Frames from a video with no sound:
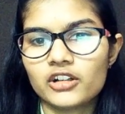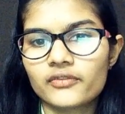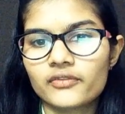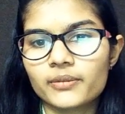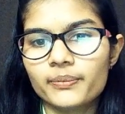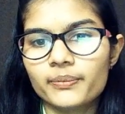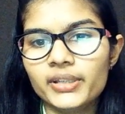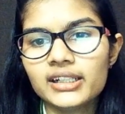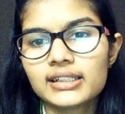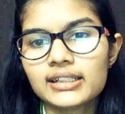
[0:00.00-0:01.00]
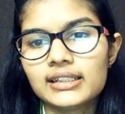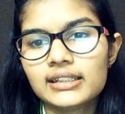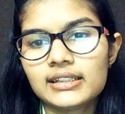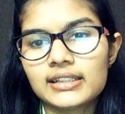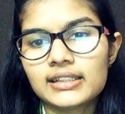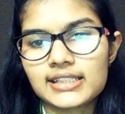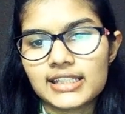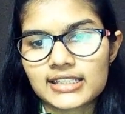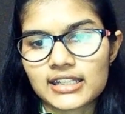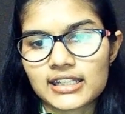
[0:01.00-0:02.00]
of the big
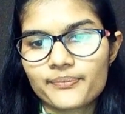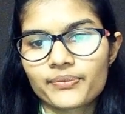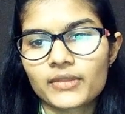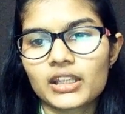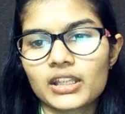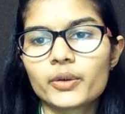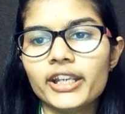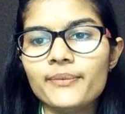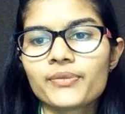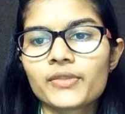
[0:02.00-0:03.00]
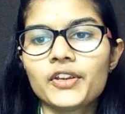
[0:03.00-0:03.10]
data. Okay,